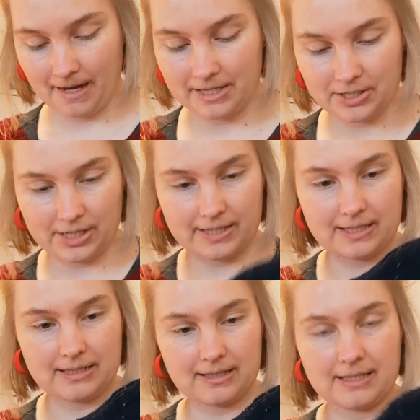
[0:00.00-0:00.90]
It's
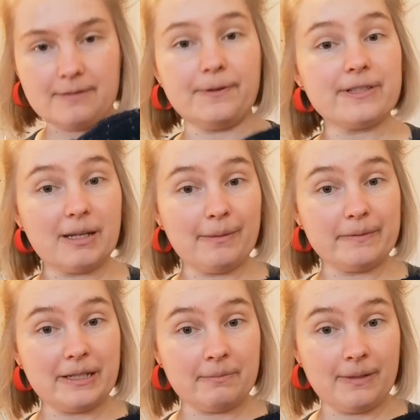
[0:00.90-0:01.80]
the first time I've
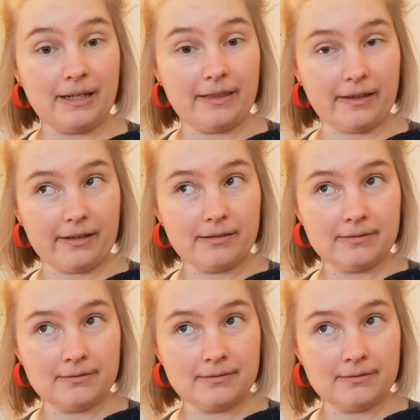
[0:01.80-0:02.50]
knit him anything.